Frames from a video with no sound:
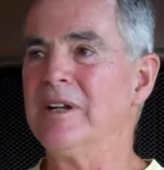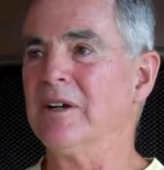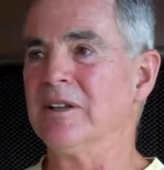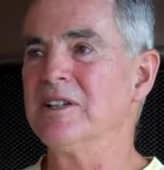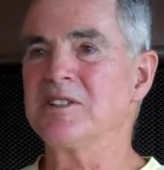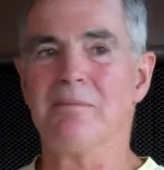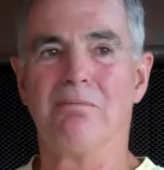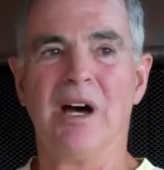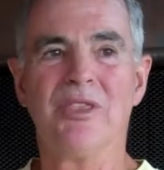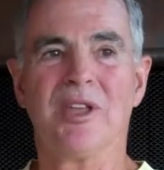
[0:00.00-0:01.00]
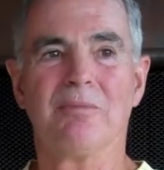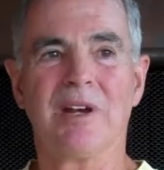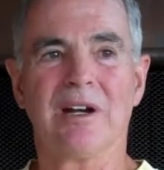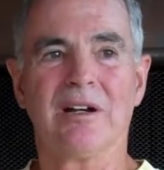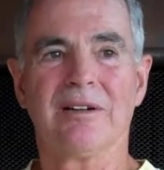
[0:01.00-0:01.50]
at least a month up
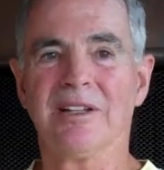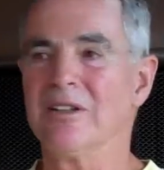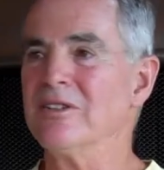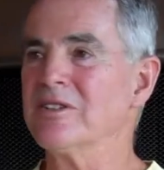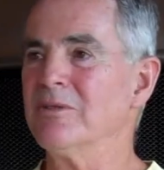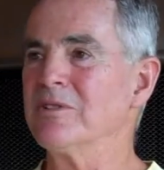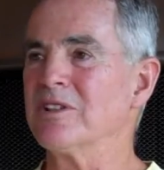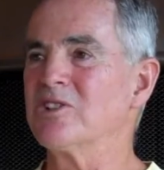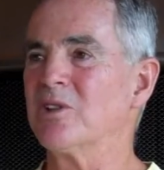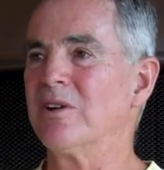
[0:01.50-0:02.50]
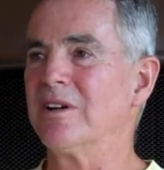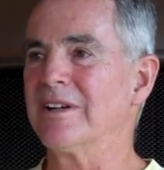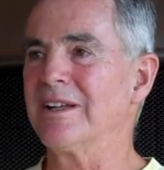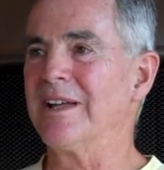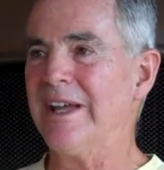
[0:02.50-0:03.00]
here because it was a chore
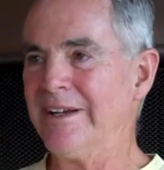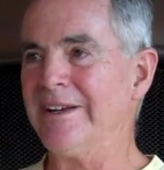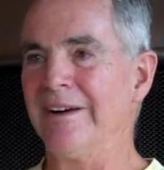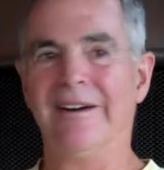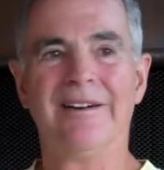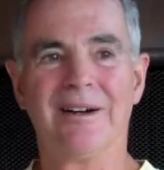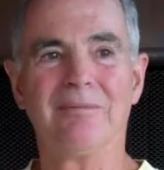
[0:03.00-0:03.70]
to get here.